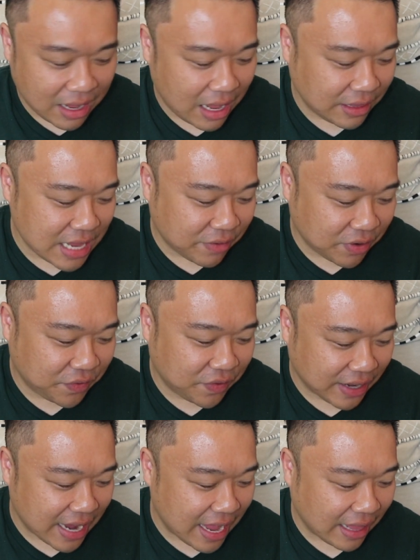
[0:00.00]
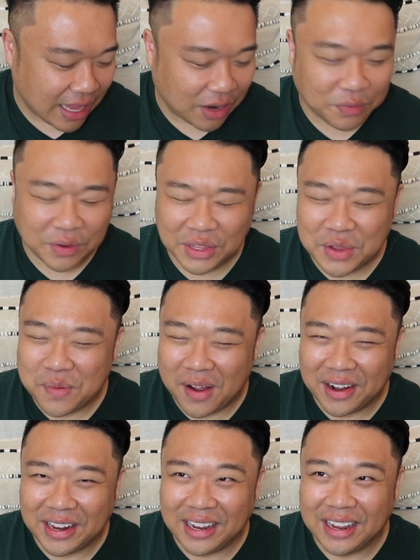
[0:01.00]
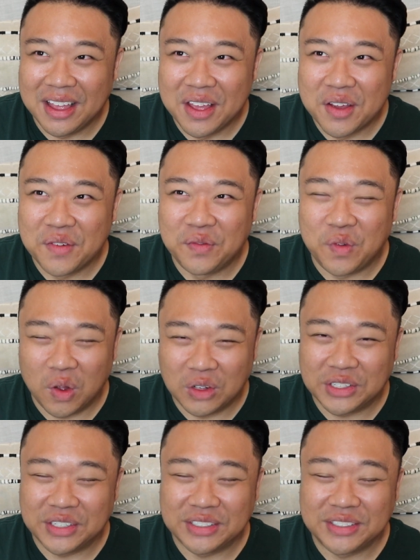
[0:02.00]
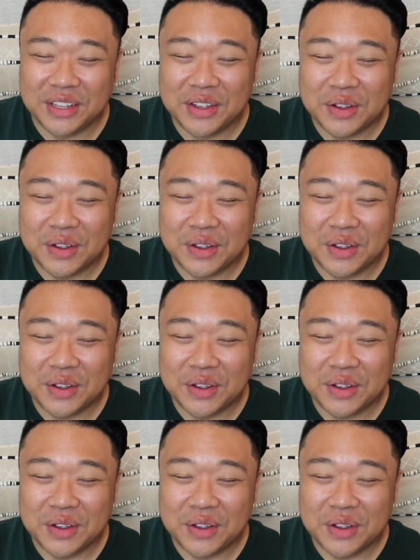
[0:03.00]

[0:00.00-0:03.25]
I'll never forget like really wanting Folgers